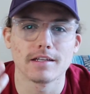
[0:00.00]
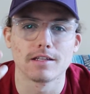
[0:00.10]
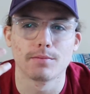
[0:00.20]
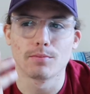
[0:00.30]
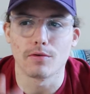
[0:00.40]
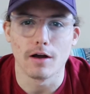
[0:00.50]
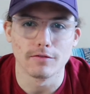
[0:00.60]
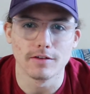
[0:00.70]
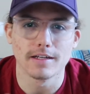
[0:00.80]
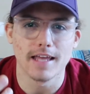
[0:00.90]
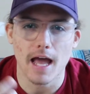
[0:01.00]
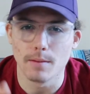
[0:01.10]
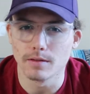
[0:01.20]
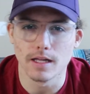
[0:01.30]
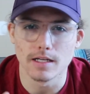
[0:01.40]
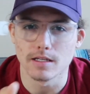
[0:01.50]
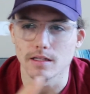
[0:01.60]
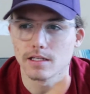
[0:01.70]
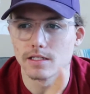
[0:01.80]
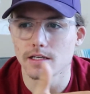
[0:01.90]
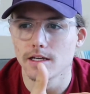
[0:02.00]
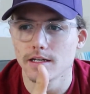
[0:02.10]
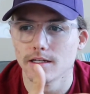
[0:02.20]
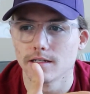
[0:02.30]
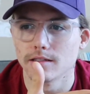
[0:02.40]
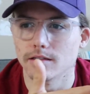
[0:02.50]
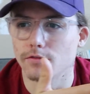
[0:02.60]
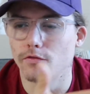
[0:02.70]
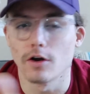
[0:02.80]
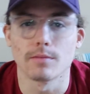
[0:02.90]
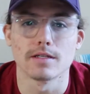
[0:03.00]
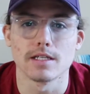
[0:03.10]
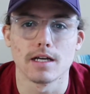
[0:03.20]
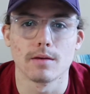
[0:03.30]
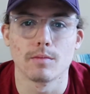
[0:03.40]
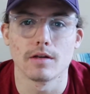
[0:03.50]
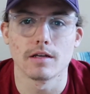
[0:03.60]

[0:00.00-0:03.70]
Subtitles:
to profit, capitalize on these the pharmacy company,